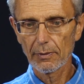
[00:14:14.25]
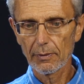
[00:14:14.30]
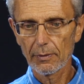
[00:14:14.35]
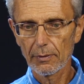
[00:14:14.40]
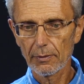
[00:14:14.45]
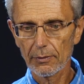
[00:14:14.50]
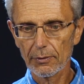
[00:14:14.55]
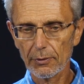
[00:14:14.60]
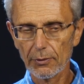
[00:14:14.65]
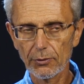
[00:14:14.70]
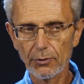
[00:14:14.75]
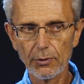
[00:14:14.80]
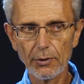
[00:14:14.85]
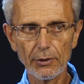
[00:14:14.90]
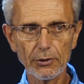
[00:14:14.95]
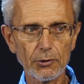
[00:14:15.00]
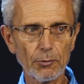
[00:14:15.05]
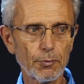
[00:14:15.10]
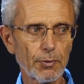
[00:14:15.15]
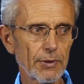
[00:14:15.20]
So you got
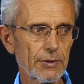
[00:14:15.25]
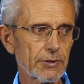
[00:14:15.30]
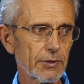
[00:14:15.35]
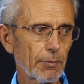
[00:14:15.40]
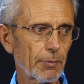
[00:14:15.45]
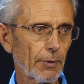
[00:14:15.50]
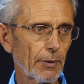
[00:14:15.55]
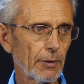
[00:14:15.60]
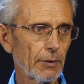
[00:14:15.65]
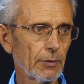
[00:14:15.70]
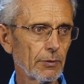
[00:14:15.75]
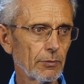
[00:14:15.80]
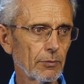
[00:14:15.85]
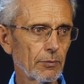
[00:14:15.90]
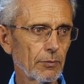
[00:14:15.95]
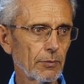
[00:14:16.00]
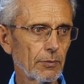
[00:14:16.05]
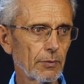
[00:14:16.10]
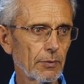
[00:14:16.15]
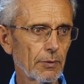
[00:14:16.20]
the principle?
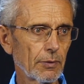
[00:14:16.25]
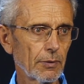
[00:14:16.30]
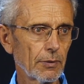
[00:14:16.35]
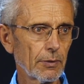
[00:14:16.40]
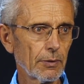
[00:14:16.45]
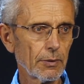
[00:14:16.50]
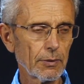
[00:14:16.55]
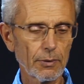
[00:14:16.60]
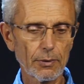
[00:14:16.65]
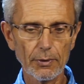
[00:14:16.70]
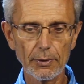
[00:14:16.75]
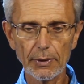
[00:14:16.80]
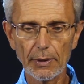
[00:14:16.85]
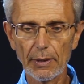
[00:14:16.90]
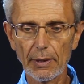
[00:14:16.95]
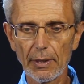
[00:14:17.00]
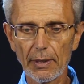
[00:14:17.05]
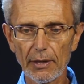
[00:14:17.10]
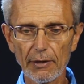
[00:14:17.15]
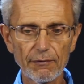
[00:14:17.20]
Okay.
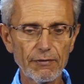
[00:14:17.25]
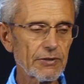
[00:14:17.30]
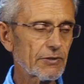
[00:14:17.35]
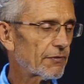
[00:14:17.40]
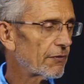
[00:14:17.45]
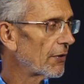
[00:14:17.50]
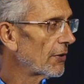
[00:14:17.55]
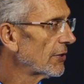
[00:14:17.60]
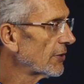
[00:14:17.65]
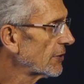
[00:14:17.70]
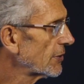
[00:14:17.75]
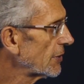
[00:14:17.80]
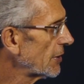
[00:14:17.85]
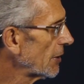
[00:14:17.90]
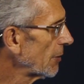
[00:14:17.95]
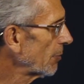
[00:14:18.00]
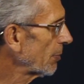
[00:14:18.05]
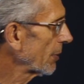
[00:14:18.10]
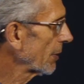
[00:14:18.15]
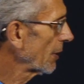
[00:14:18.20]
If it's very
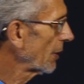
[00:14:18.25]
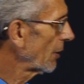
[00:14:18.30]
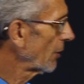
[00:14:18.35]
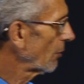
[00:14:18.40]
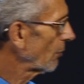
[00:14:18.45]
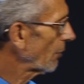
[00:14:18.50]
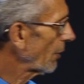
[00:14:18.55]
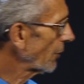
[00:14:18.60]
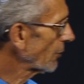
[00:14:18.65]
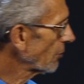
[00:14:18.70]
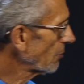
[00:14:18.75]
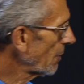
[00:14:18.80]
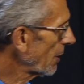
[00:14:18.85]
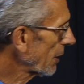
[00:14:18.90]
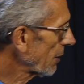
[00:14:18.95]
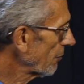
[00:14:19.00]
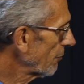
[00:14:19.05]
steep, well, you make them